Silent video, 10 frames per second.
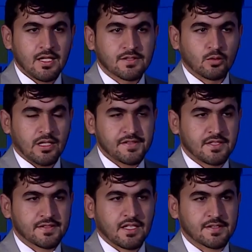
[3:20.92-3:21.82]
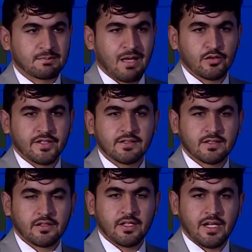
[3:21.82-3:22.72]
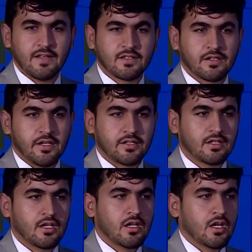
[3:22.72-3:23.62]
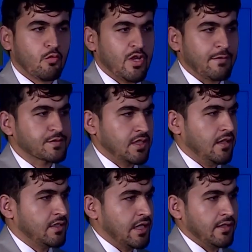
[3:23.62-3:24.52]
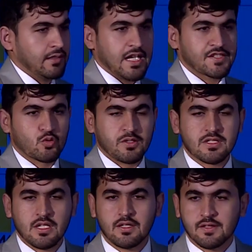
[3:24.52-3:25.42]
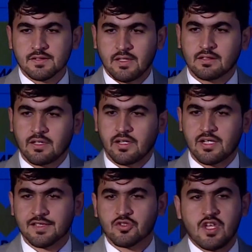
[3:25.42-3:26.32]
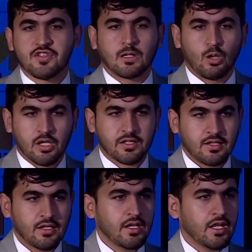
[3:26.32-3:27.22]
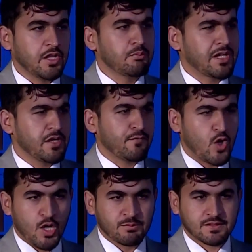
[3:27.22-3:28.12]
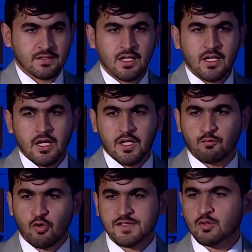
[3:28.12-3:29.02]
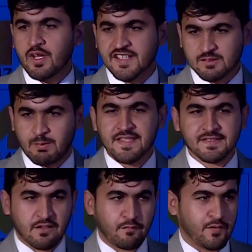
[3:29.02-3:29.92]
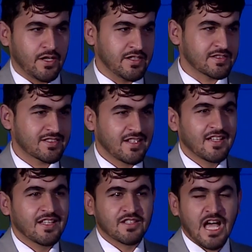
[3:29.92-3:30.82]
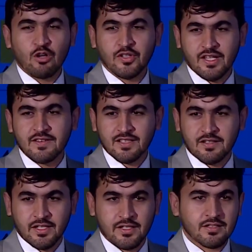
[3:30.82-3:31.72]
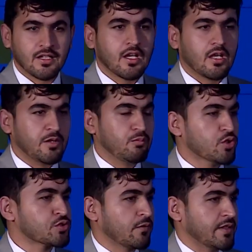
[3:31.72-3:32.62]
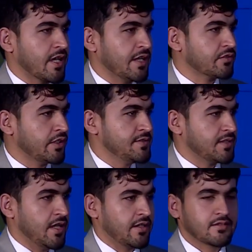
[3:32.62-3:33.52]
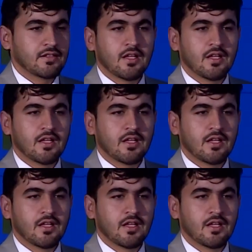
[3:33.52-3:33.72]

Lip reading: So let's discuss about the internet. Internet, we have seen that in the last 20 years, internet has changed a lot in many forms. It was so expensive first. Now the internet in most of the countries are,